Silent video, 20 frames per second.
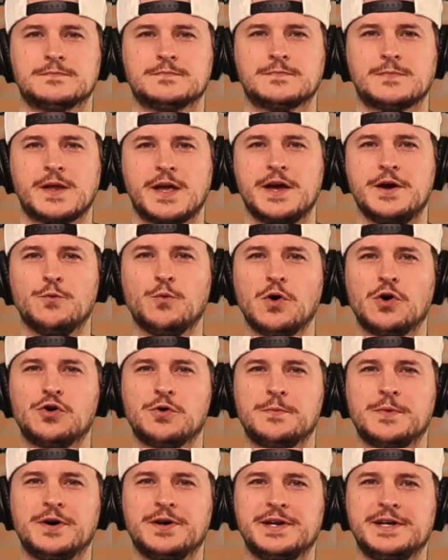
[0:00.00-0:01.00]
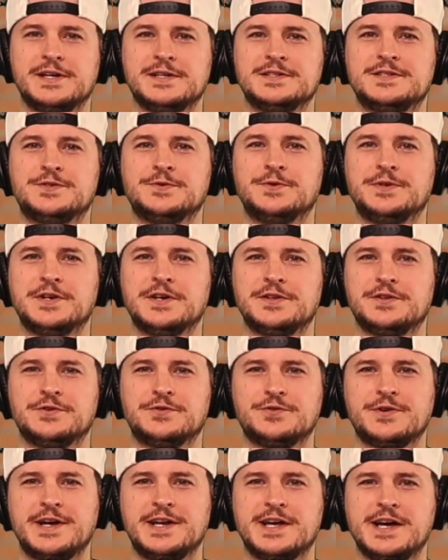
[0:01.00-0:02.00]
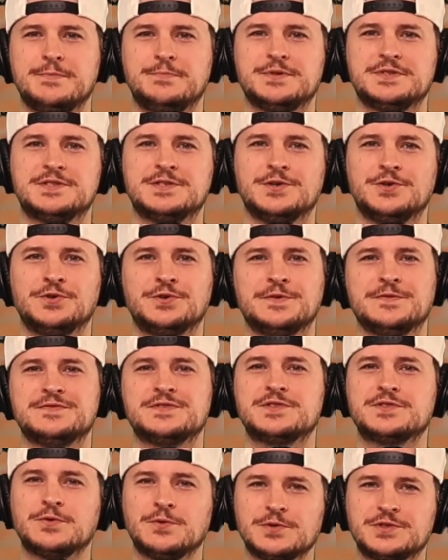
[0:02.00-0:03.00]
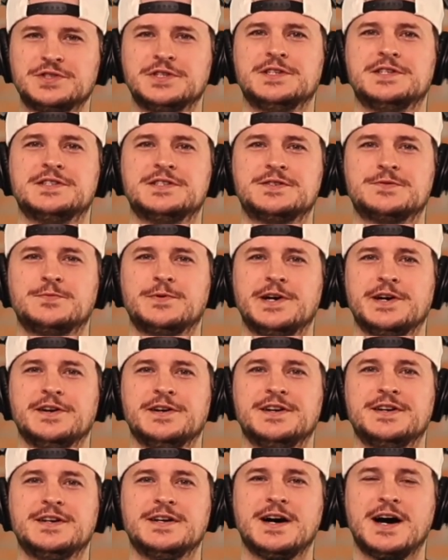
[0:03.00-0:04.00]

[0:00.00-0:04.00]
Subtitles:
Hey, welcome on in to another great episode of Scorching and Swearing.